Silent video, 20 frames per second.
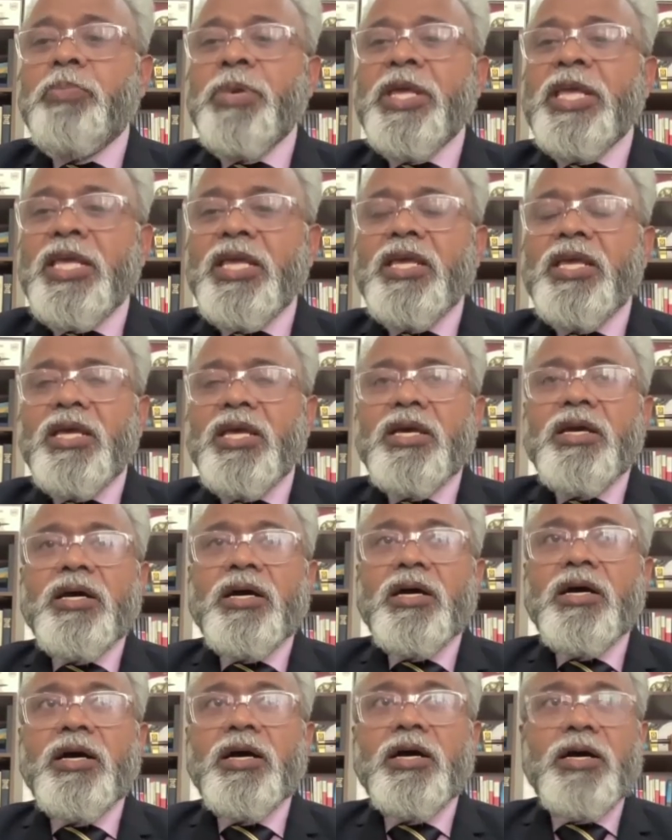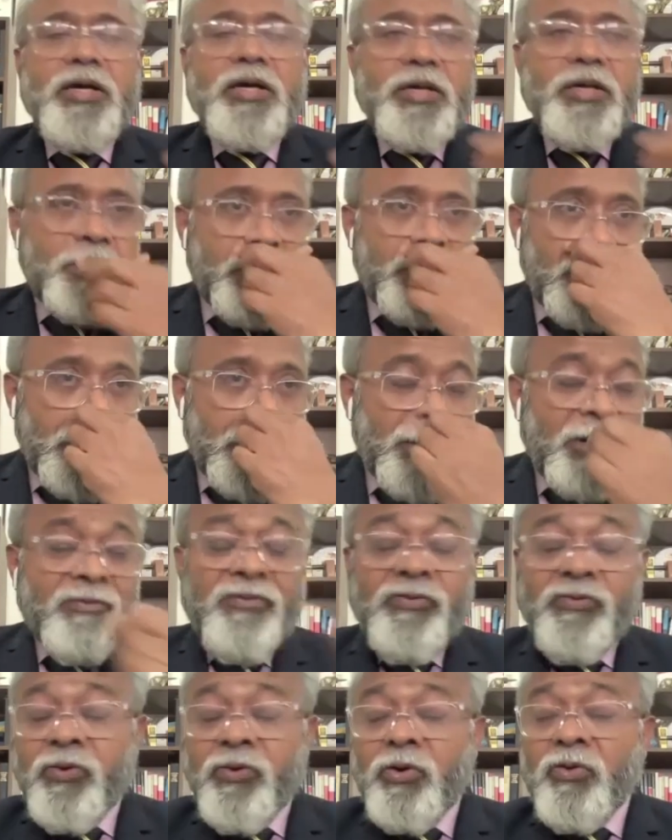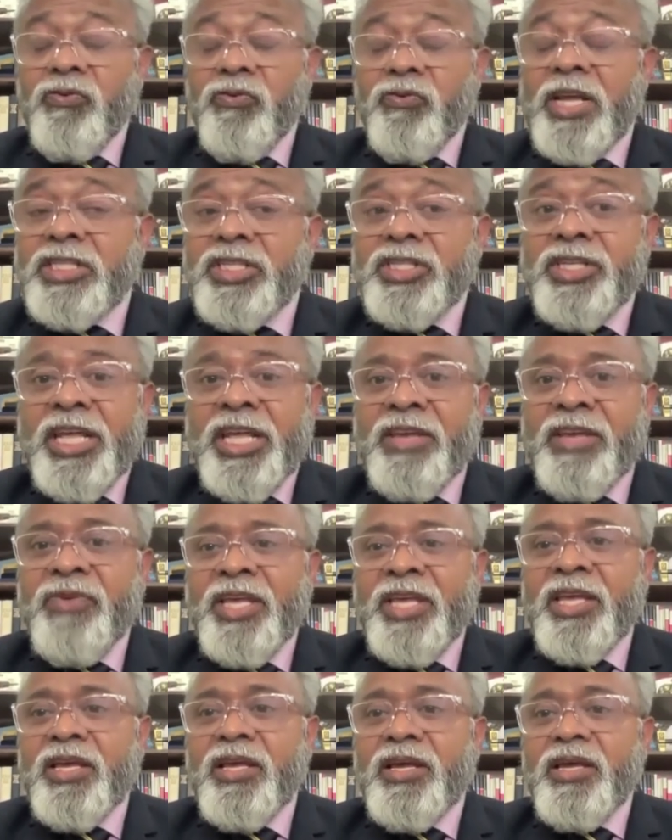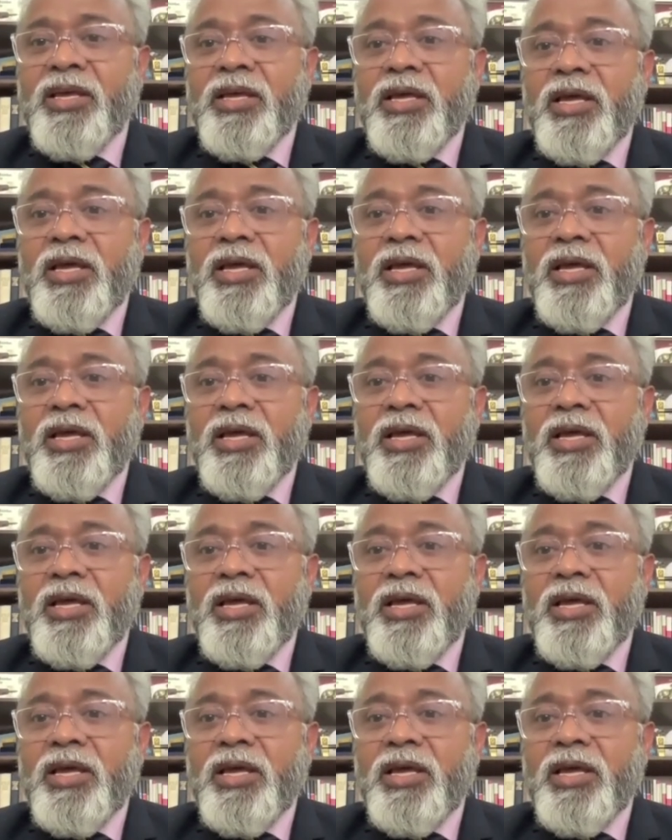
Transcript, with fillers: be a, a full fledged navy.